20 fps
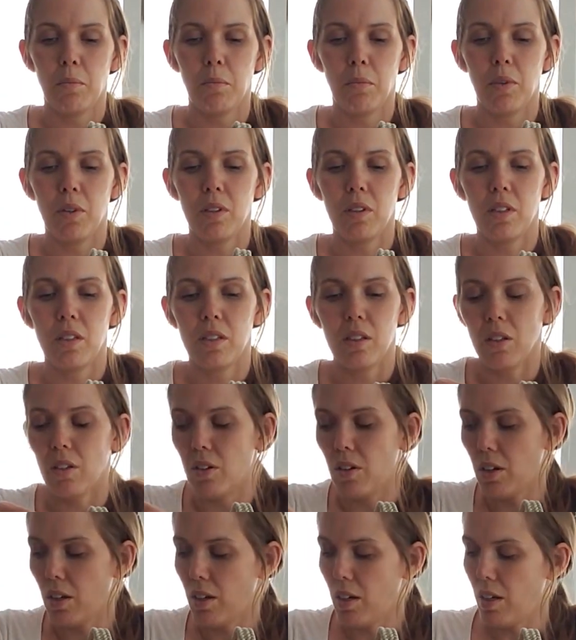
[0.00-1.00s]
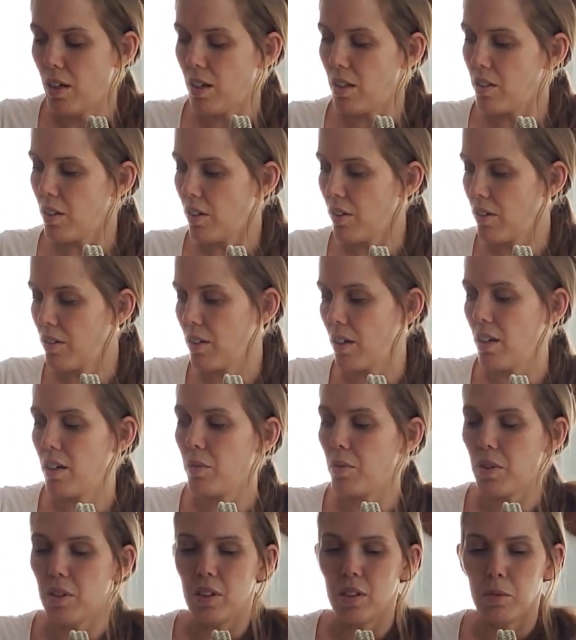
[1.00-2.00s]
put this on, and it's hard kind of
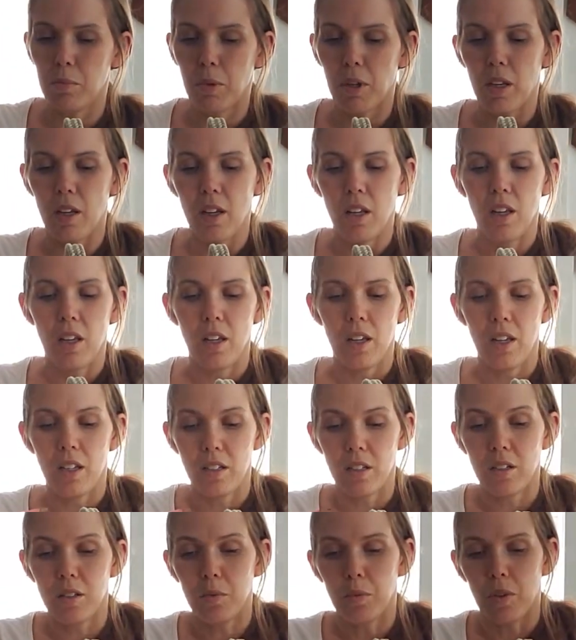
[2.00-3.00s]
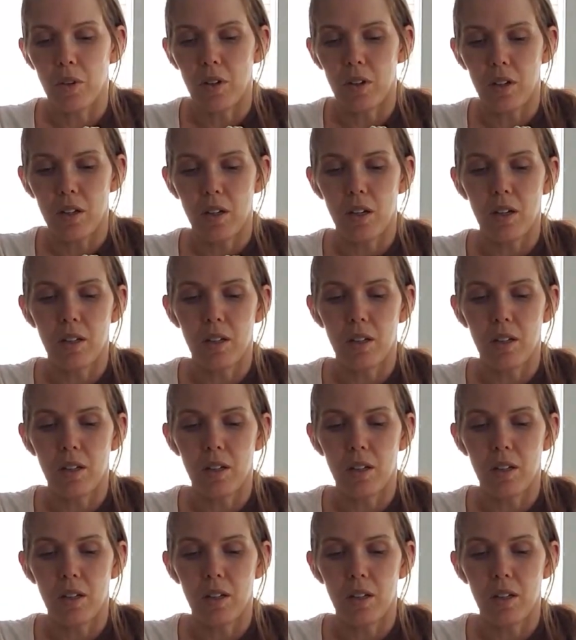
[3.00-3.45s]
with this, but it does work.